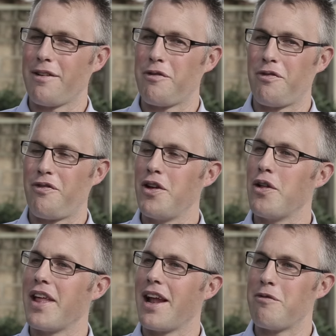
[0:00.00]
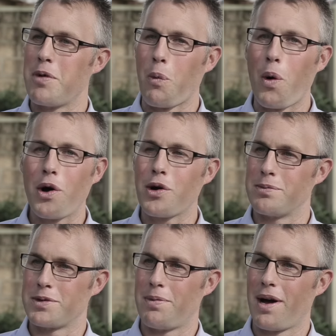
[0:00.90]
I feel that I've been
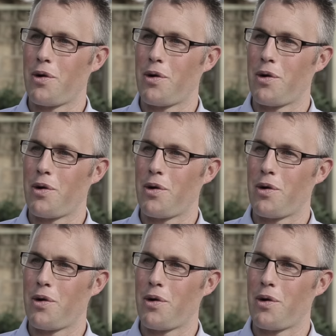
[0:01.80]
welcomed by